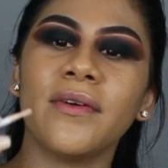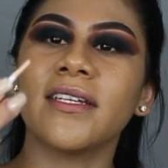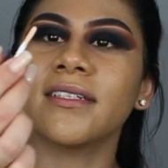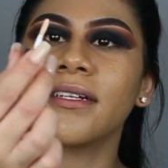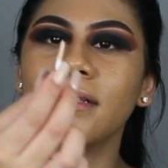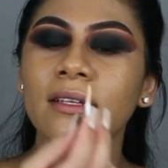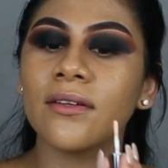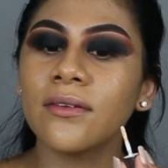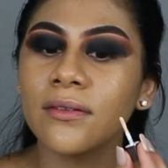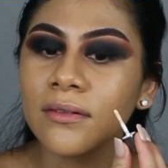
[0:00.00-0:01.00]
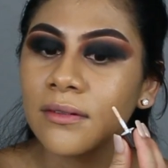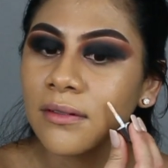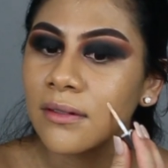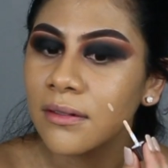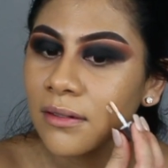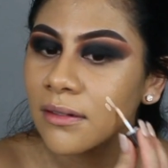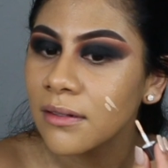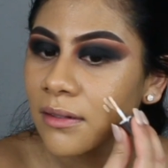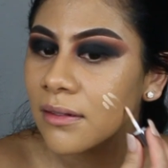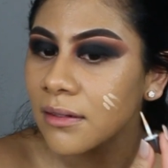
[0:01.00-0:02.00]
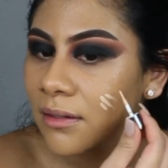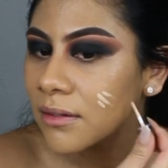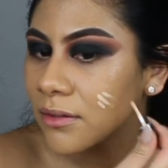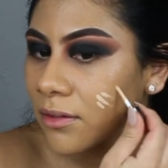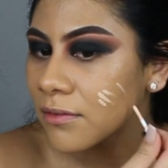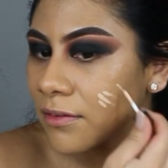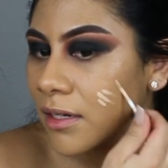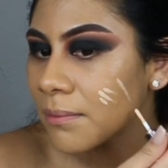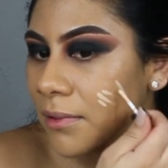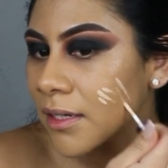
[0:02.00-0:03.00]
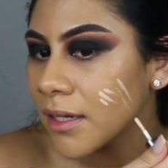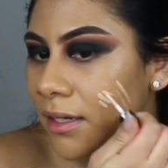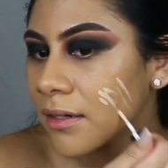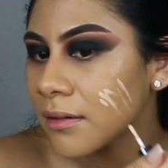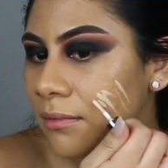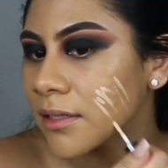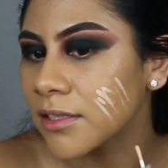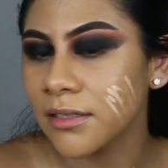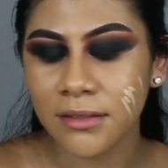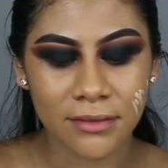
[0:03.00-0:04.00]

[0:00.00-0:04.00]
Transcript: It has like a little dope for applicator, which